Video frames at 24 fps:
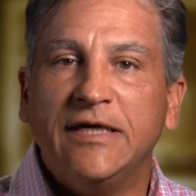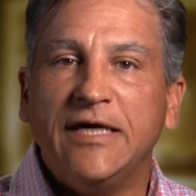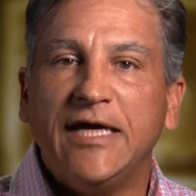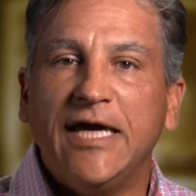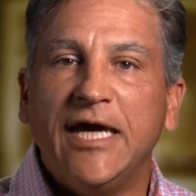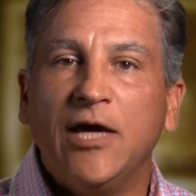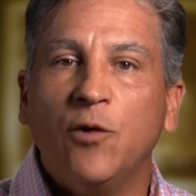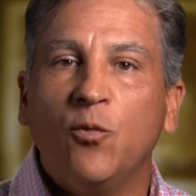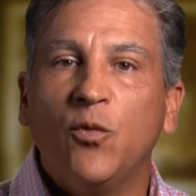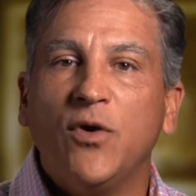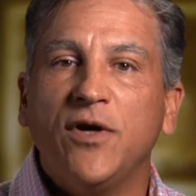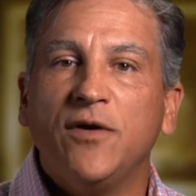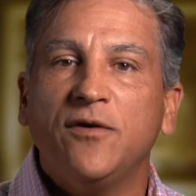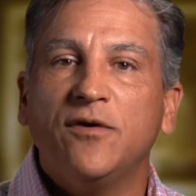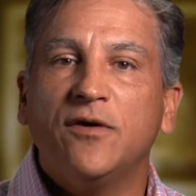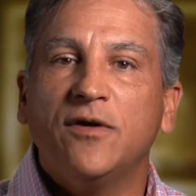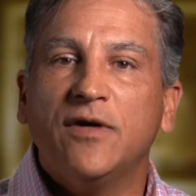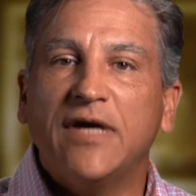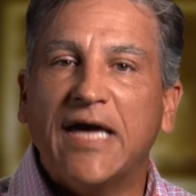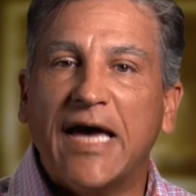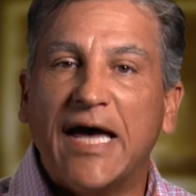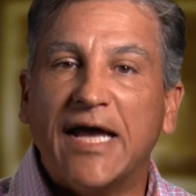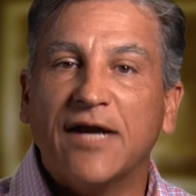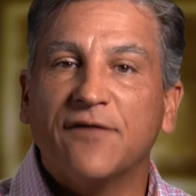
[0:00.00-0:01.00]
And we
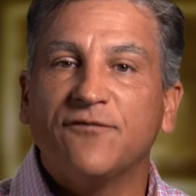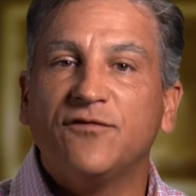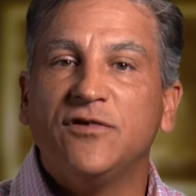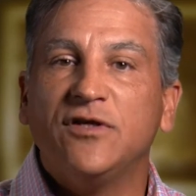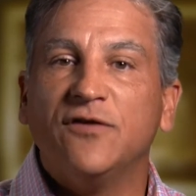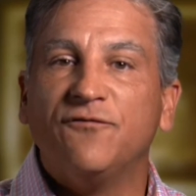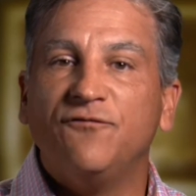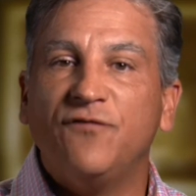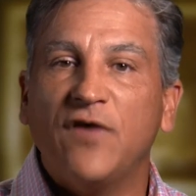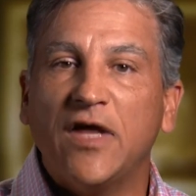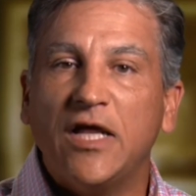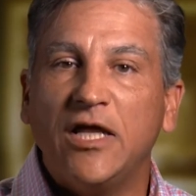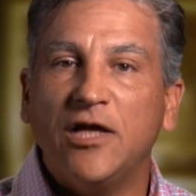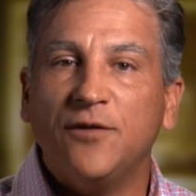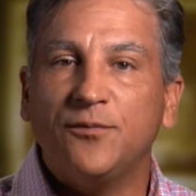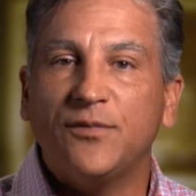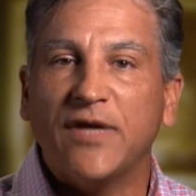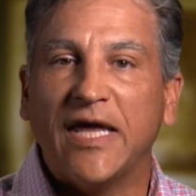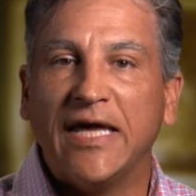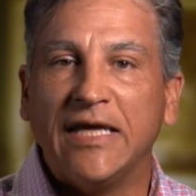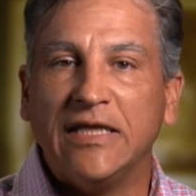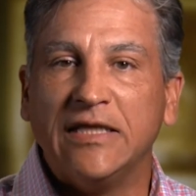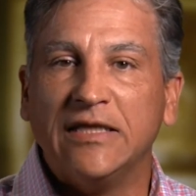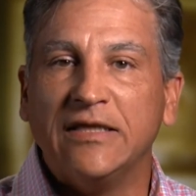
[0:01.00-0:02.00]
kind of developed
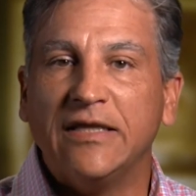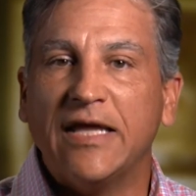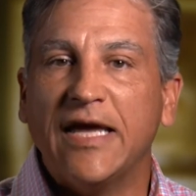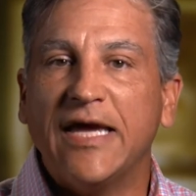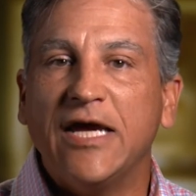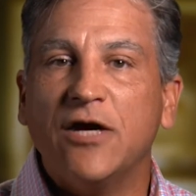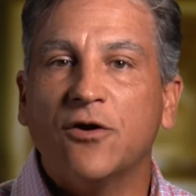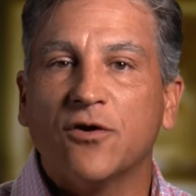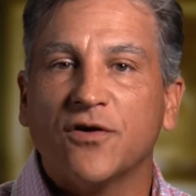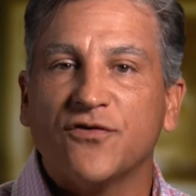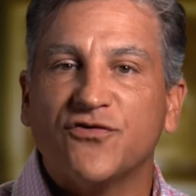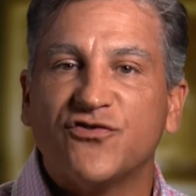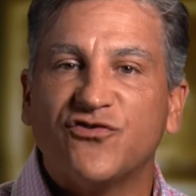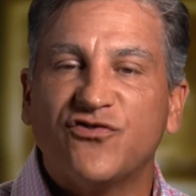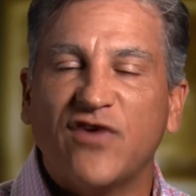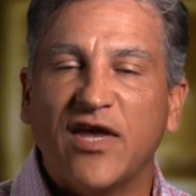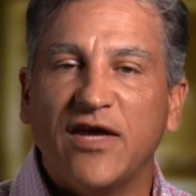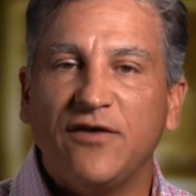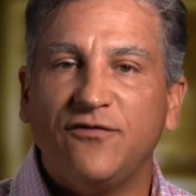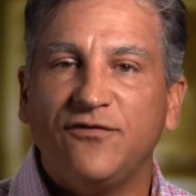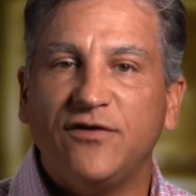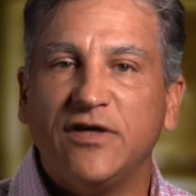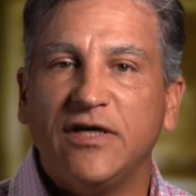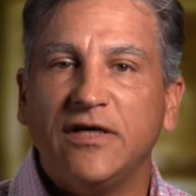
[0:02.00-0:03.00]
a layer of
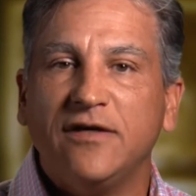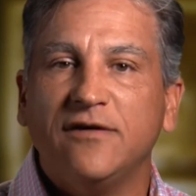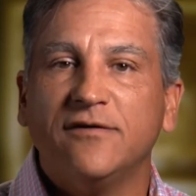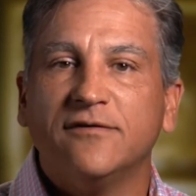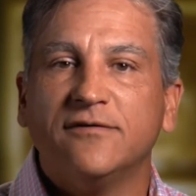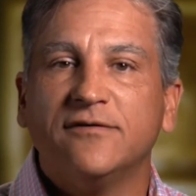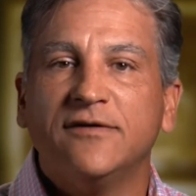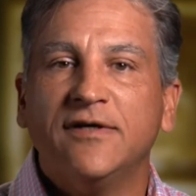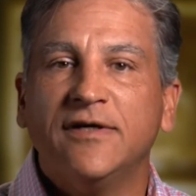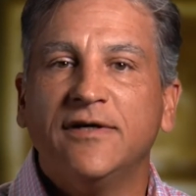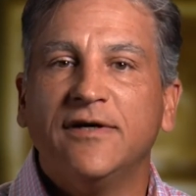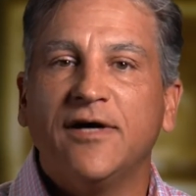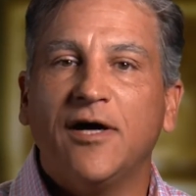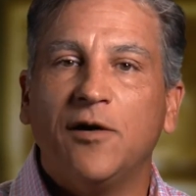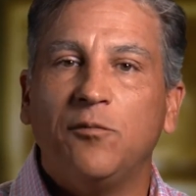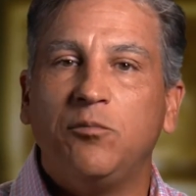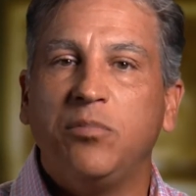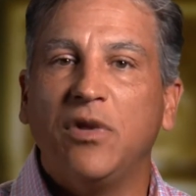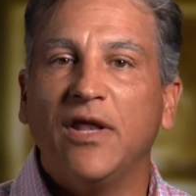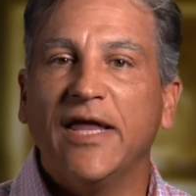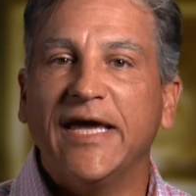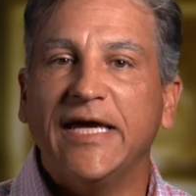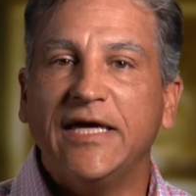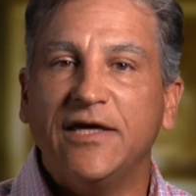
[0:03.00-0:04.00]
safety, a
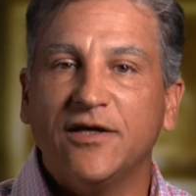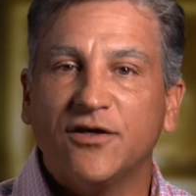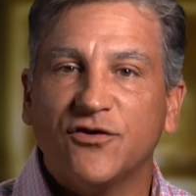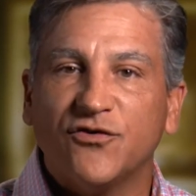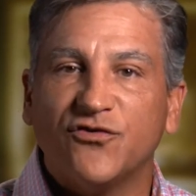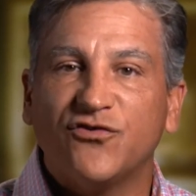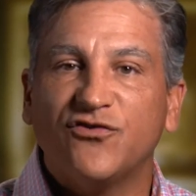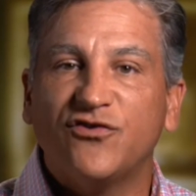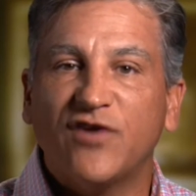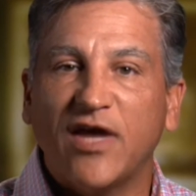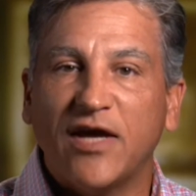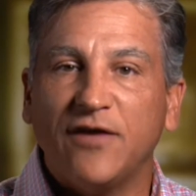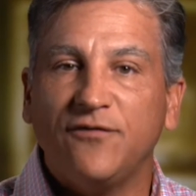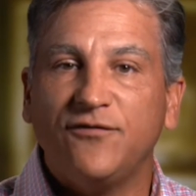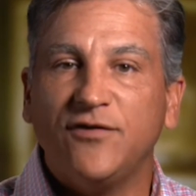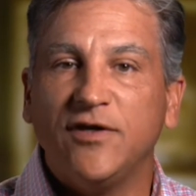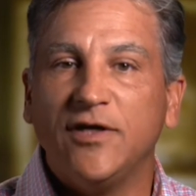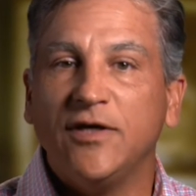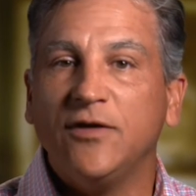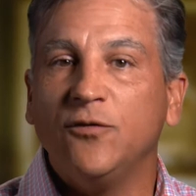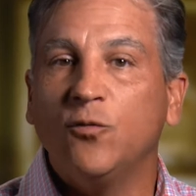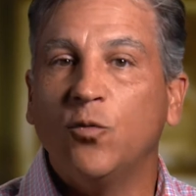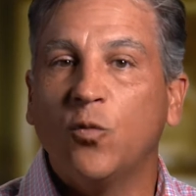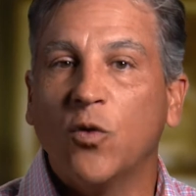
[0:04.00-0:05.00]
blanket of
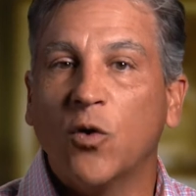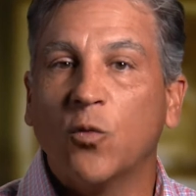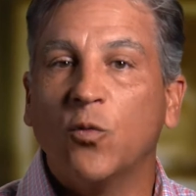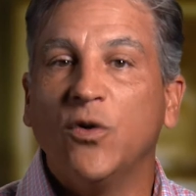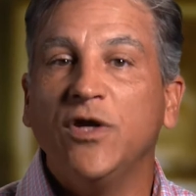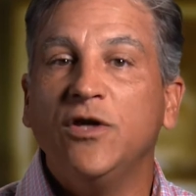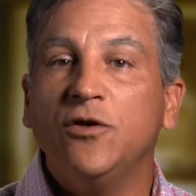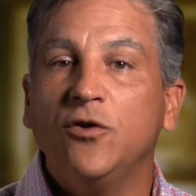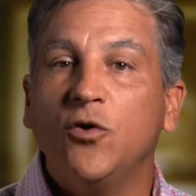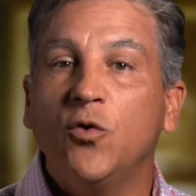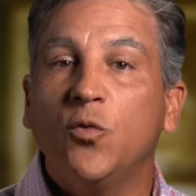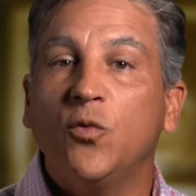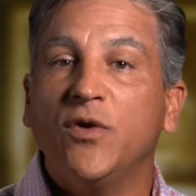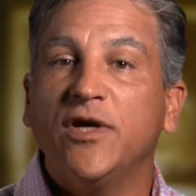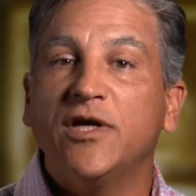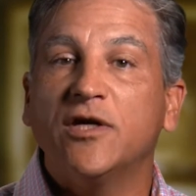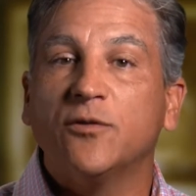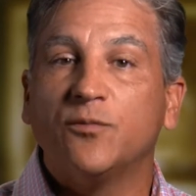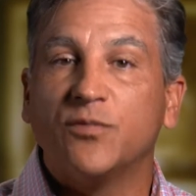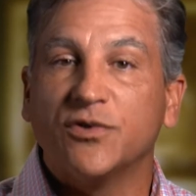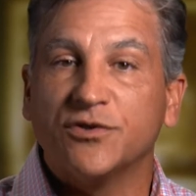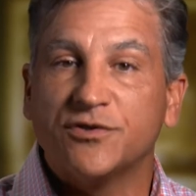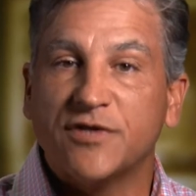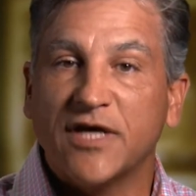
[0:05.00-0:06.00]
safety, where we knew we
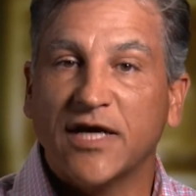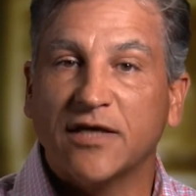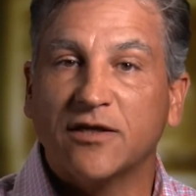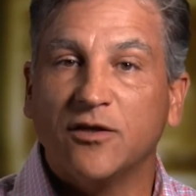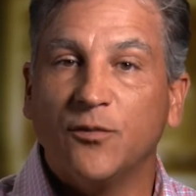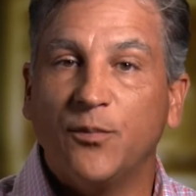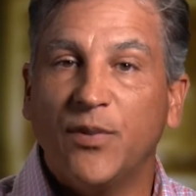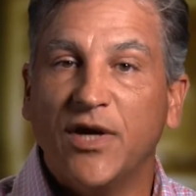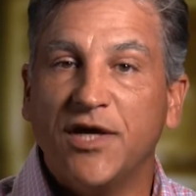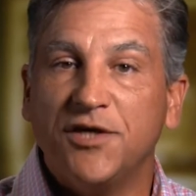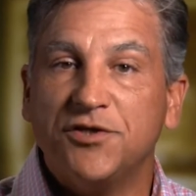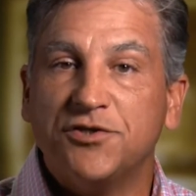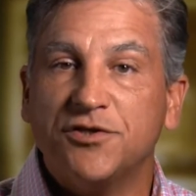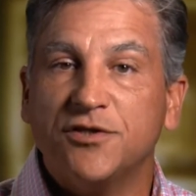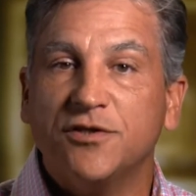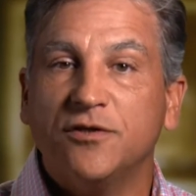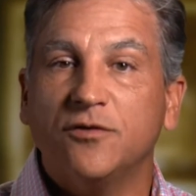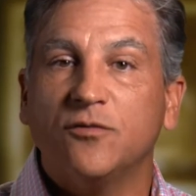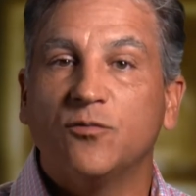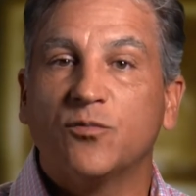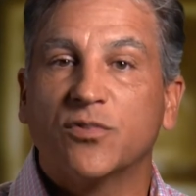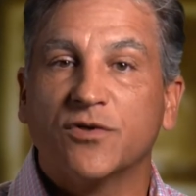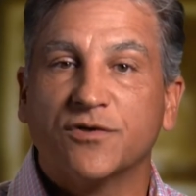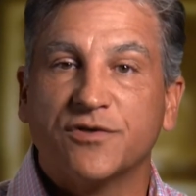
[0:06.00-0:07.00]
could protect the
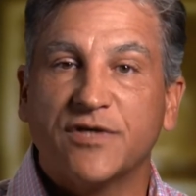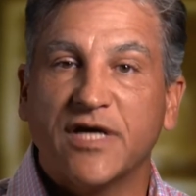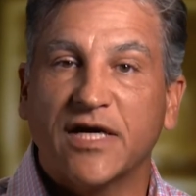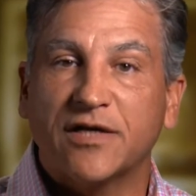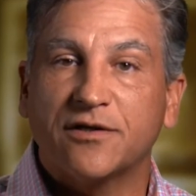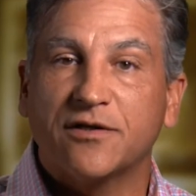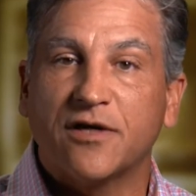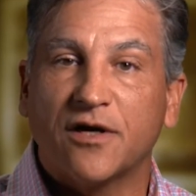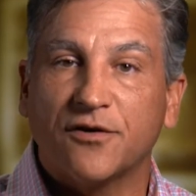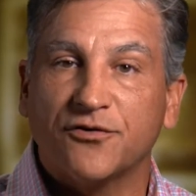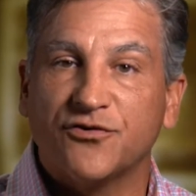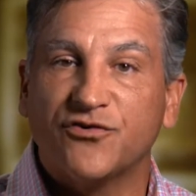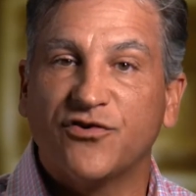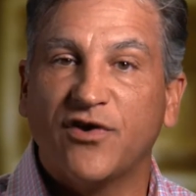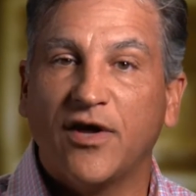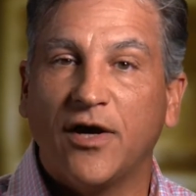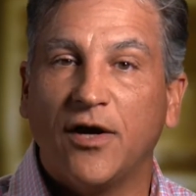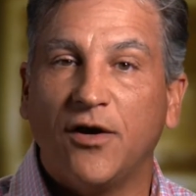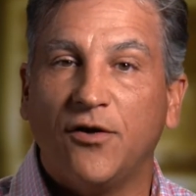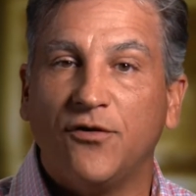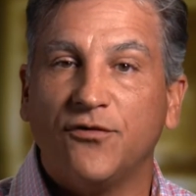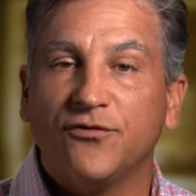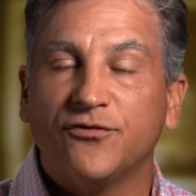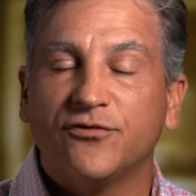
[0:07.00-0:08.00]
patient, protect
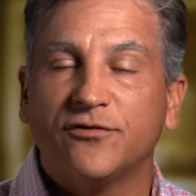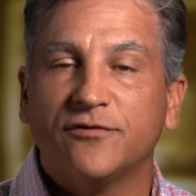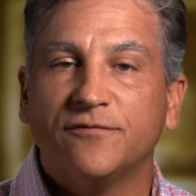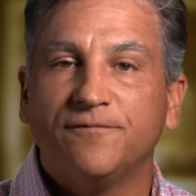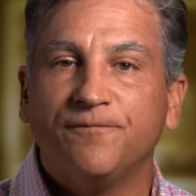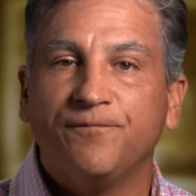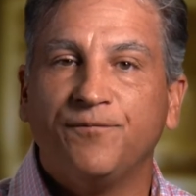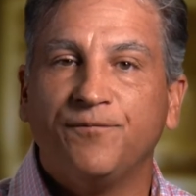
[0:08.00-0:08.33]
ourselves.